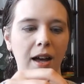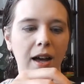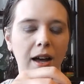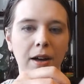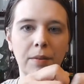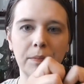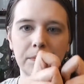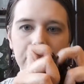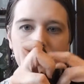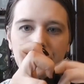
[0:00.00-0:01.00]

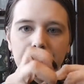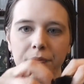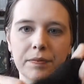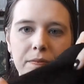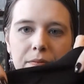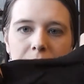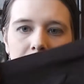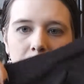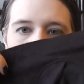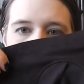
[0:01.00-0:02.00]

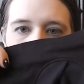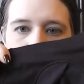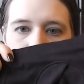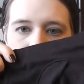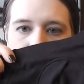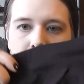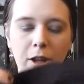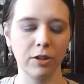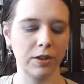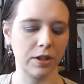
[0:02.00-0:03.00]
so it's
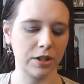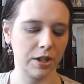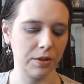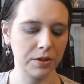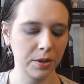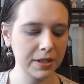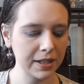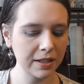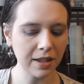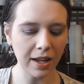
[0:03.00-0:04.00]
smaller there too. So
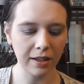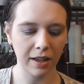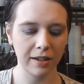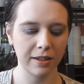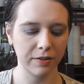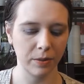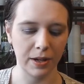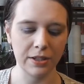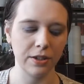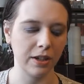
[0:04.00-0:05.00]
it's got a lot of different
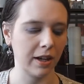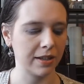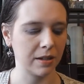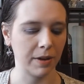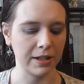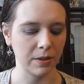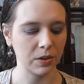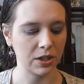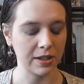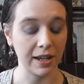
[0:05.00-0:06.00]
ways you can customize it,
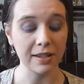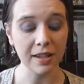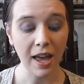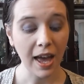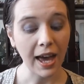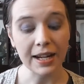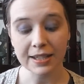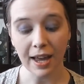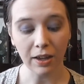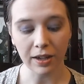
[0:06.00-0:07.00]
which is nice. And
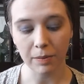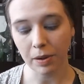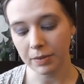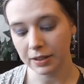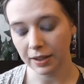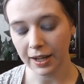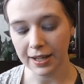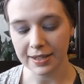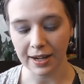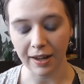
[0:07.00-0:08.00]
it's held up. I mean, like
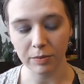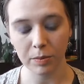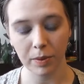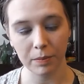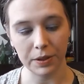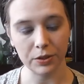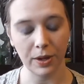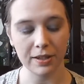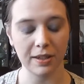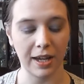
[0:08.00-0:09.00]
I said, I've been pumping
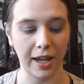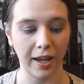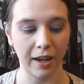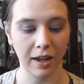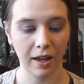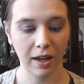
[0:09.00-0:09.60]
twice a day